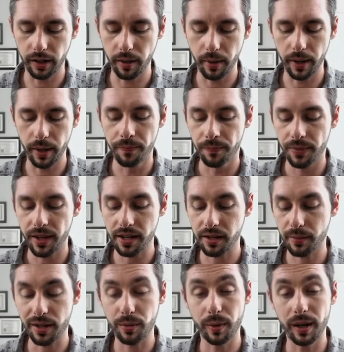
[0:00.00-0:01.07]
but that's the
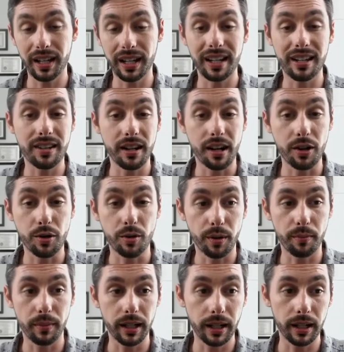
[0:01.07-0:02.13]
best way to get in touch with
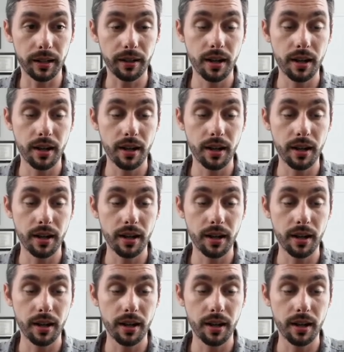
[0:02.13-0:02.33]
me.